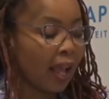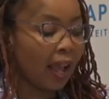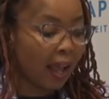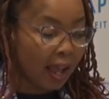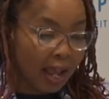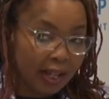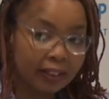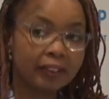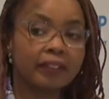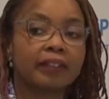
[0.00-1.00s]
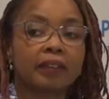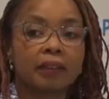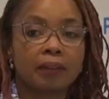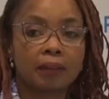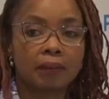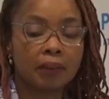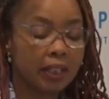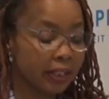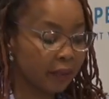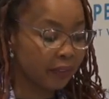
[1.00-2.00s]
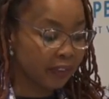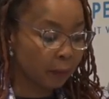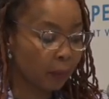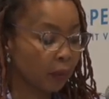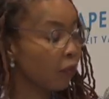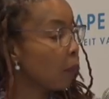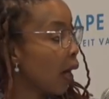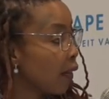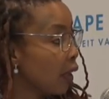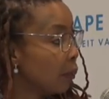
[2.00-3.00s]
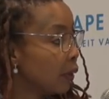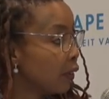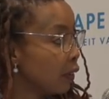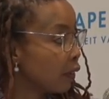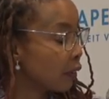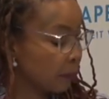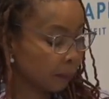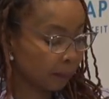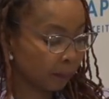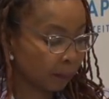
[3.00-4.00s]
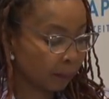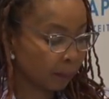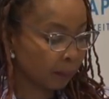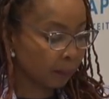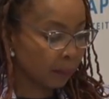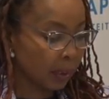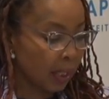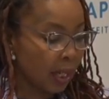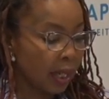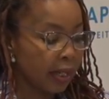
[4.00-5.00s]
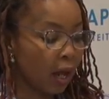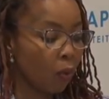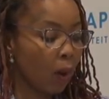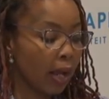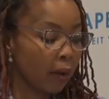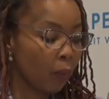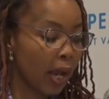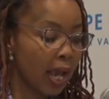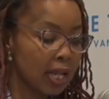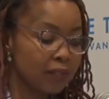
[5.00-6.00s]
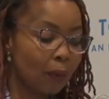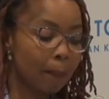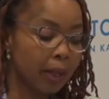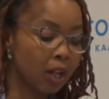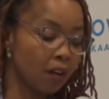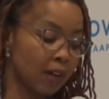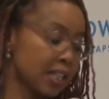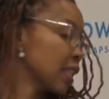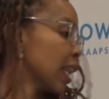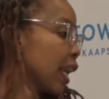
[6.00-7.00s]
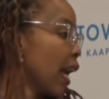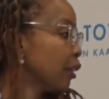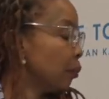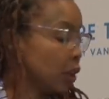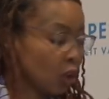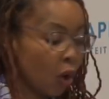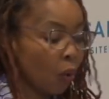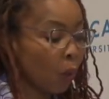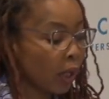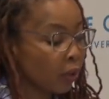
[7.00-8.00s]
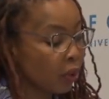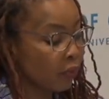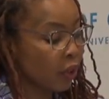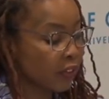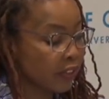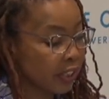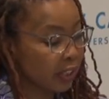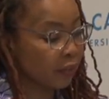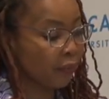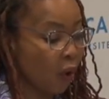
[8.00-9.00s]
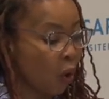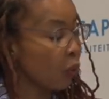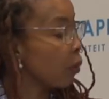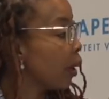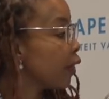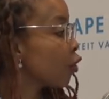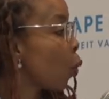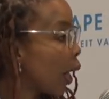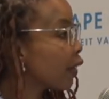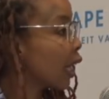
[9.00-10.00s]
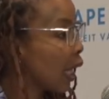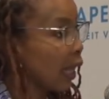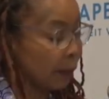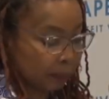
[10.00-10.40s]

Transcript: And indivisible from other liberties. Now, whereas for many of us in the academy, what a university is for remains quite clear.